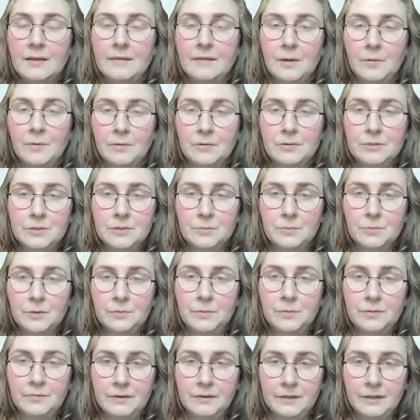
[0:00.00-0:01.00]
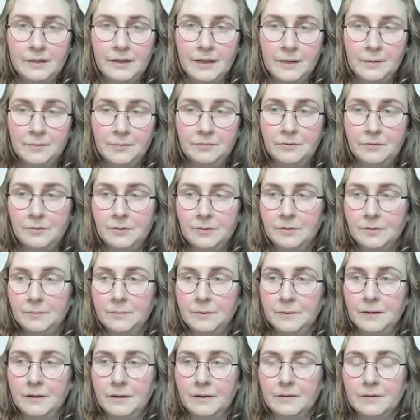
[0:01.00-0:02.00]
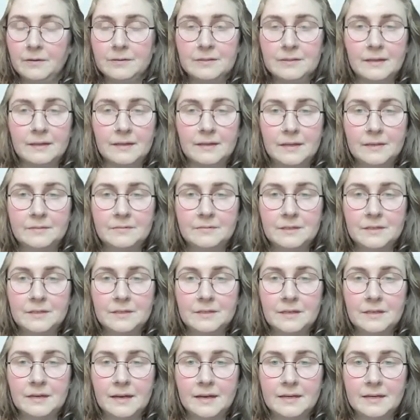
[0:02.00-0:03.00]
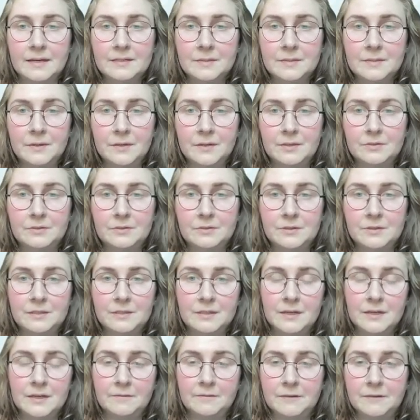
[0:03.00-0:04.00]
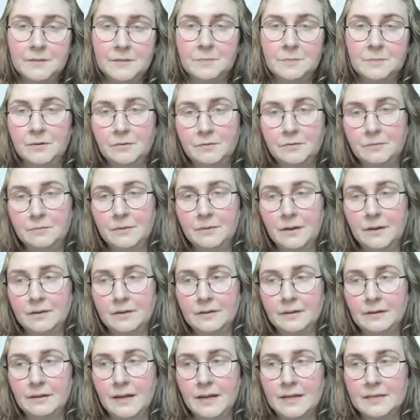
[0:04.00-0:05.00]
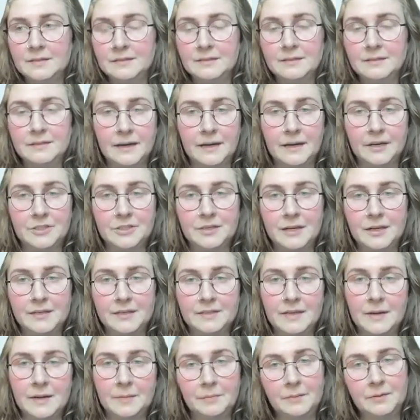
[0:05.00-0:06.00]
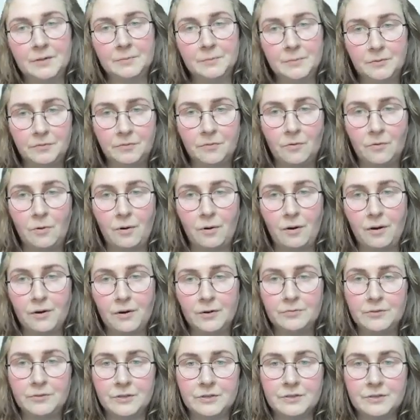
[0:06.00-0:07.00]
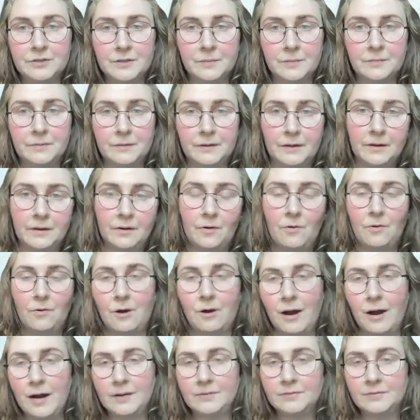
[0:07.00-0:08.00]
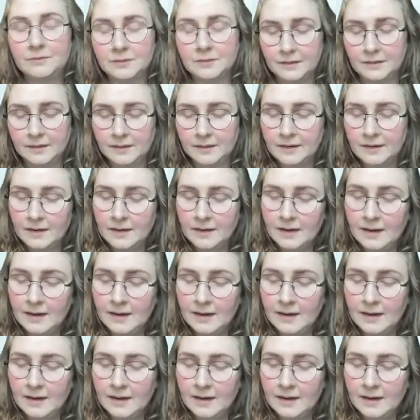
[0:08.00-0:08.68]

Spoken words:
that also would be really helpful, because that gives us an estimate to see if it's been the last detection has happened before you've done something or after.